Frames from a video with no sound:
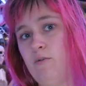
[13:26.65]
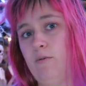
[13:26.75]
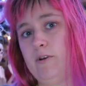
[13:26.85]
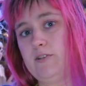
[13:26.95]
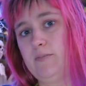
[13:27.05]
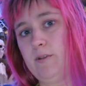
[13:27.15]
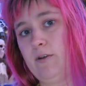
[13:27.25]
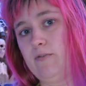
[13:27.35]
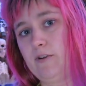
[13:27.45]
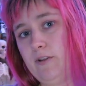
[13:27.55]
wear
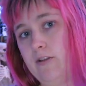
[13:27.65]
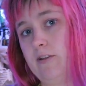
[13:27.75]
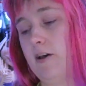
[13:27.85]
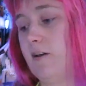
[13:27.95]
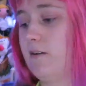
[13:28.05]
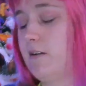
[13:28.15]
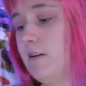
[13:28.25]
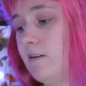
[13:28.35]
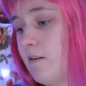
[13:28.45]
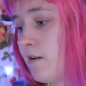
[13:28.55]
something over it like that,
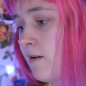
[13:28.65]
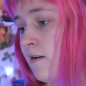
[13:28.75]
and